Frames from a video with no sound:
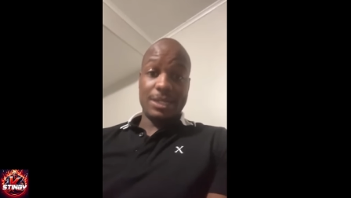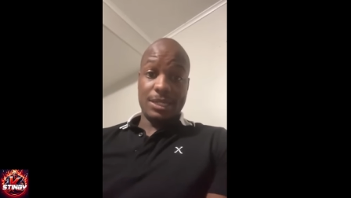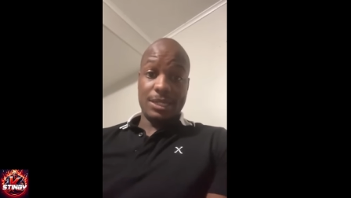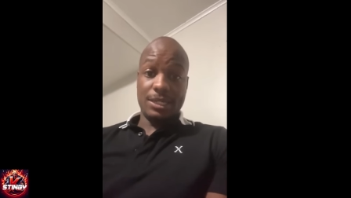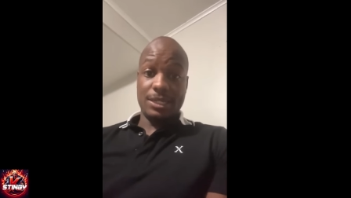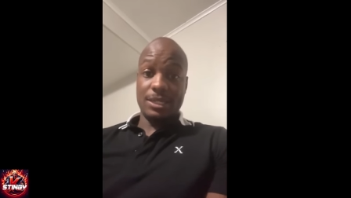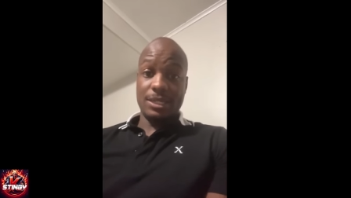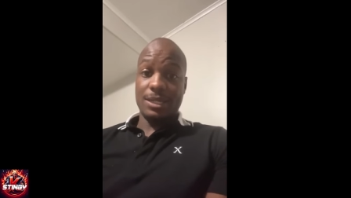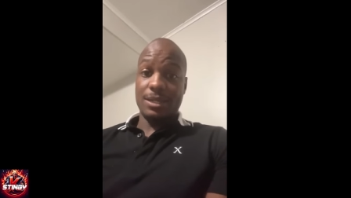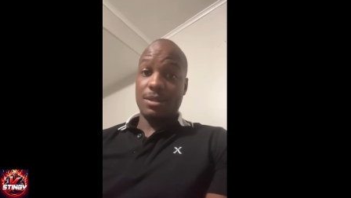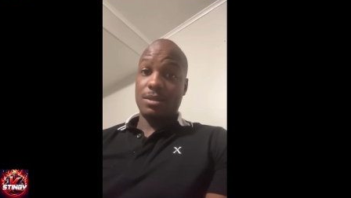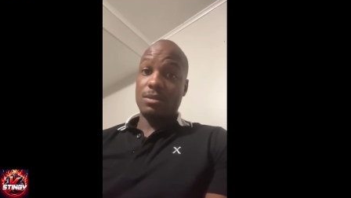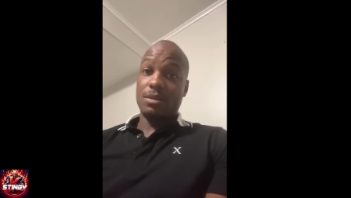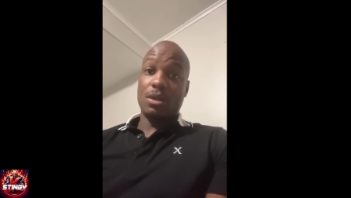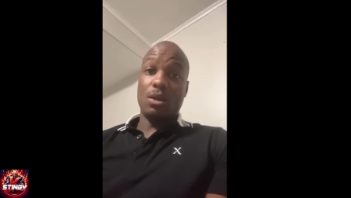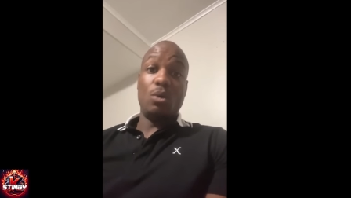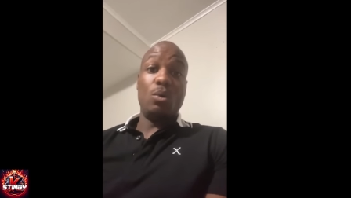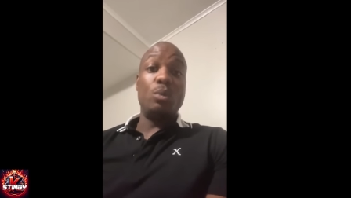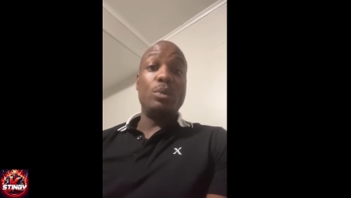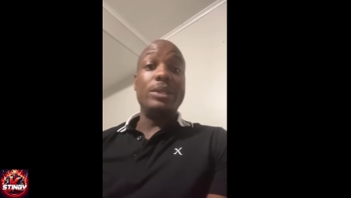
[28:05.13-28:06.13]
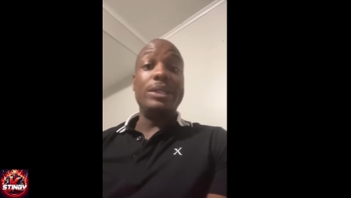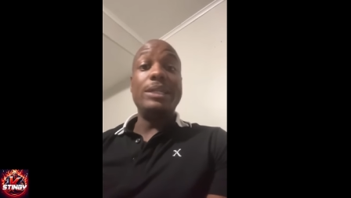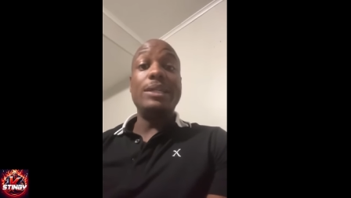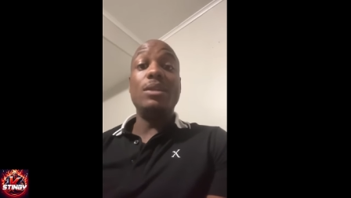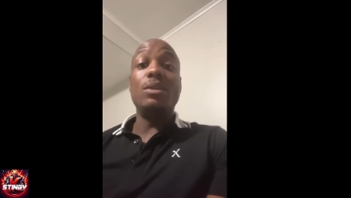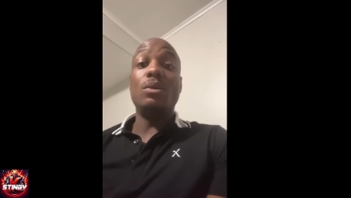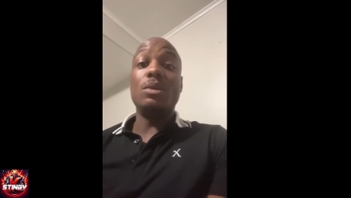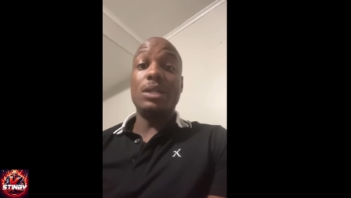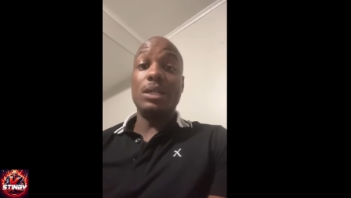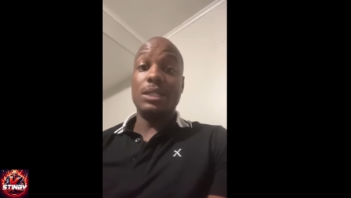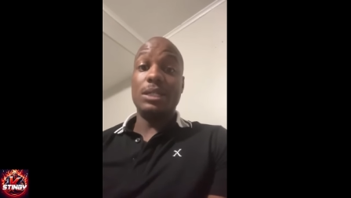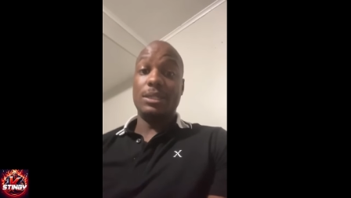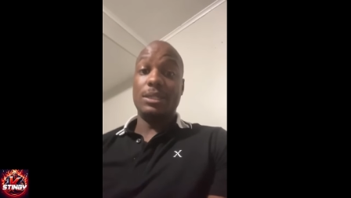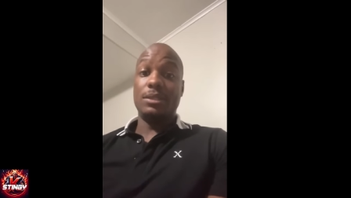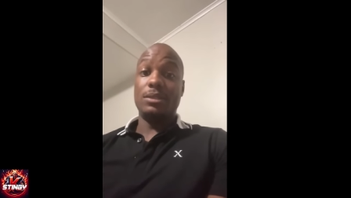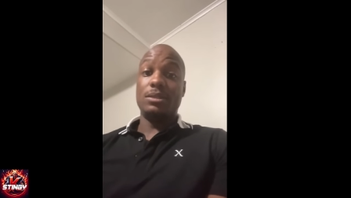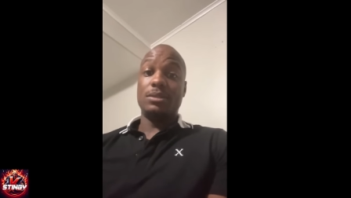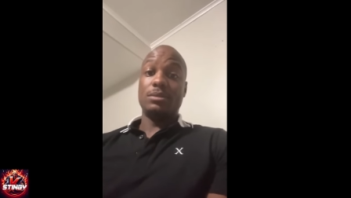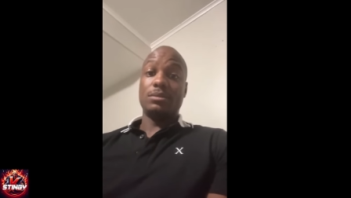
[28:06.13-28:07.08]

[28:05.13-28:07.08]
God. I don't need no gun.